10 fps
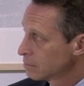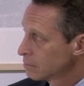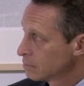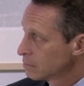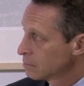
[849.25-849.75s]

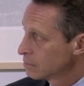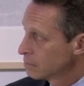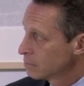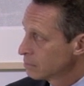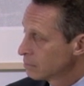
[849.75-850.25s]

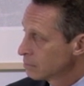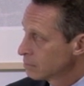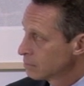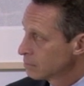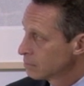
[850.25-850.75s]

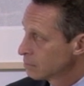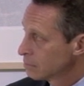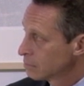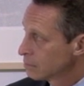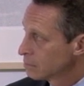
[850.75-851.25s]

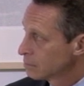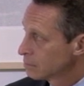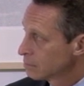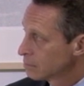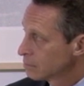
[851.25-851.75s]

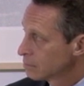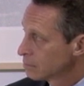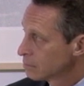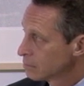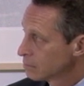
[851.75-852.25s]

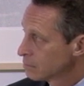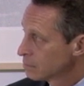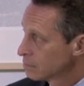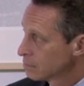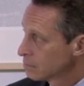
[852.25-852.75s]

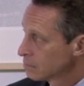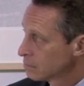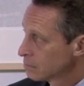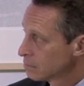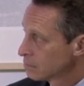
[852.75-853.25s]

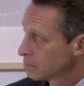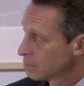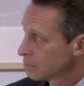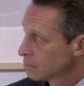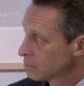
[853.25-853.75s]

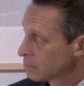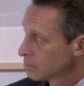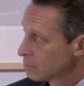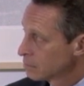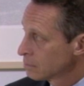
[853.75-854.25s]

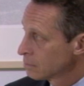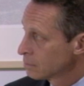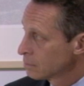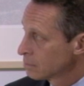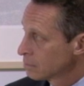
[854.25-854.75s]

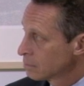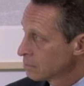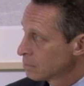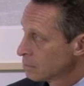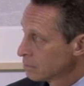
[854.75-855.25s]

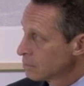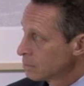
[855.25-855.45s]
The person shown says nothing.